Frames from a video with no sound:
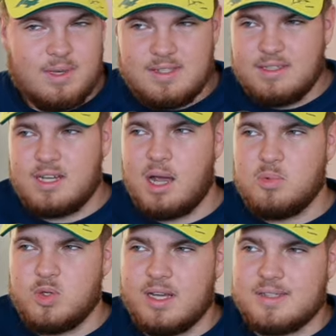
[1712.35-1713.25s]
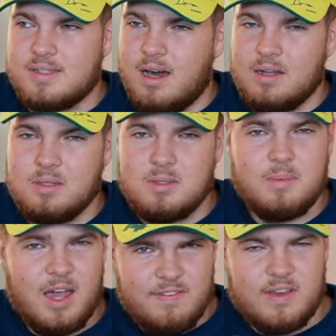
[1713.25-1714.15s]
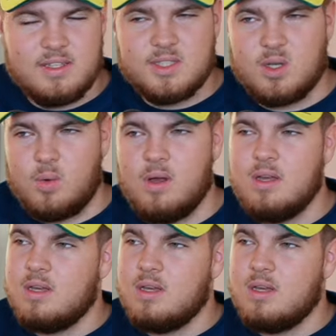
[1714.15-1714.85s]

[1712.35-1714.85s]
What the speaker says: Is it time to get started? I think so.